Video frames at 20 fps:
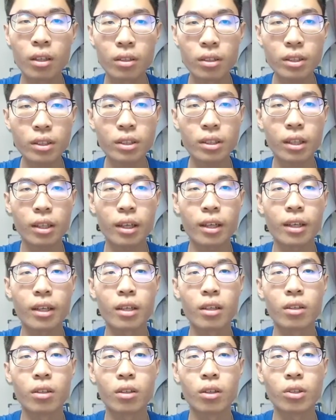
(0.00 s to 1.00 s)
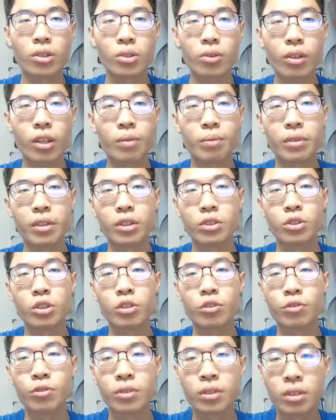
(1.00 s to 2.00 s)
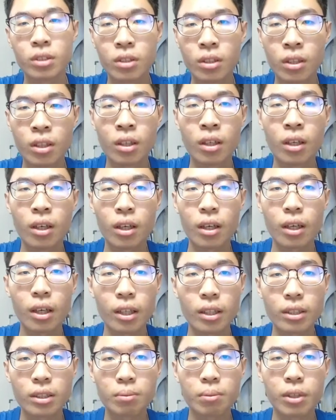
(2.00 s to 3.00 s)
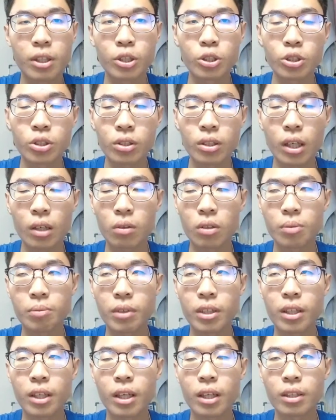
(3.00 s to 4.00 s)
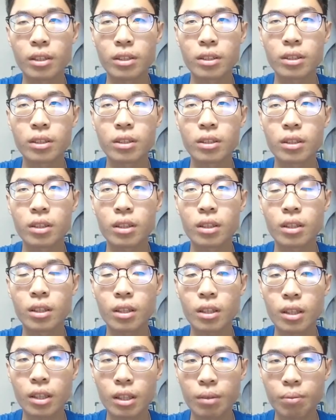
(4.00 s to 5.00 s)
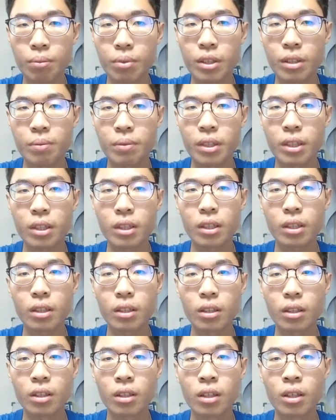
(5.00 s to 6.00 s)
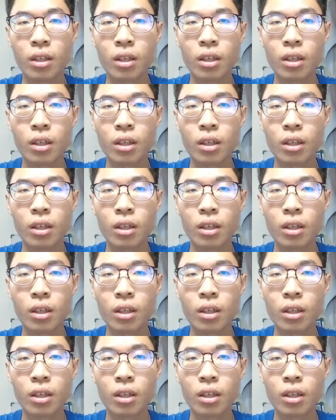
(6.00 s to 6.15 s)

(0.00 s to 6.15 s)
This target also can be achieved as Malaysia government has implemented the